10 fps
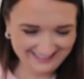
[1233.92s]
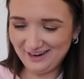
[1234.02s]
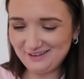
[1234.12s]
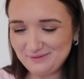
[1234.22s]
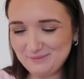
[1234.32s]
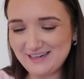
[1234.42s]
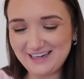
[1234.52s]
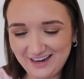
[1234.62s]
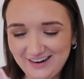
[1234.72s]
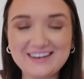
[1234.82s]
I've been
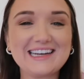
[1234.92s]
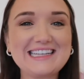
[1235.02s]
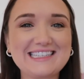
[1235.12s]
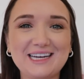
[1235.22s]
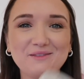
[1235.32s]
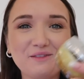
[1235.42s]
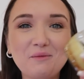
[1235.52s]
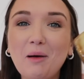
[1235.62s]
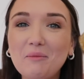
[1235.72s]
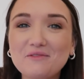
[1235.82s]
lying to him for
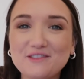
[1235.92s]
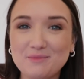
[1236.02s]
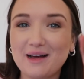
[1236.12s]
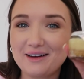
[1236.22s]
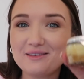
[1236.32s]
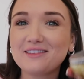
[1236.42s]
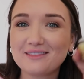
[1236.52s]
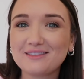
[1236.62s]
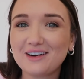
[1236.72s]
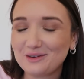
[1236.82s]
months about
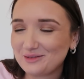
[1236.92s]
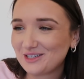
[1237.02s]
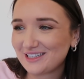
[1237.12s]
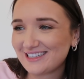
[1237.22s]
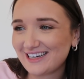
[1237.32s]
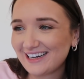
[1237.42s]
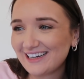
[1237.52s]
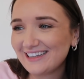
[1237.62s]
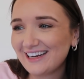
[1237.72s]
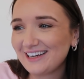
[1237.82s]
what I was just
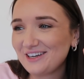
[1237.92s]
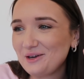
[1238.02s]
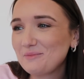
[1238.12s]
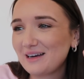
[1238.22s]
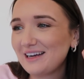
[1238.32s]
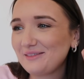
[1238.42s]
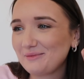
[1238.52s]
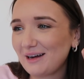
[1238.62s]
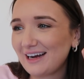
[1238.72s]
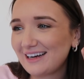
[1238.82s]
saying then, and you believe
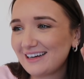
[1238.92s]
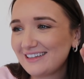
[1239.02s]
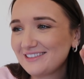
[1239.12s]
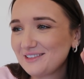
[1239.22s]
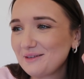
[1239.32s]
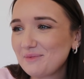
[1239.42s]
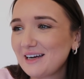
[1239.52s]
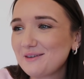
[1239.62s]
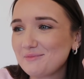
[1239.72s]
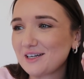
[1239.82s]
me. You didn't
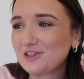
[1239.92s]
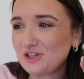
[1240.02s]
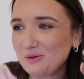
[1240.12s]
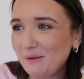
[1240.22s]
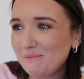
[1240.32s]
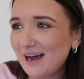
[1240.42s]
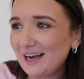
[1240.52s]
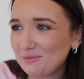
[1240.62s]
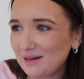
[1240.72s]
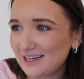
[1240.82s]
believe me because you went
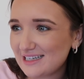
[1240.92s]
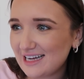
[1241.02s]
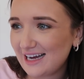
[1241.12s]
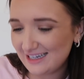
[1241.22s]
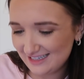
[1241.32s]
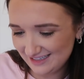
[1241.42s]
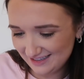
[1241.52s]
mad when I said.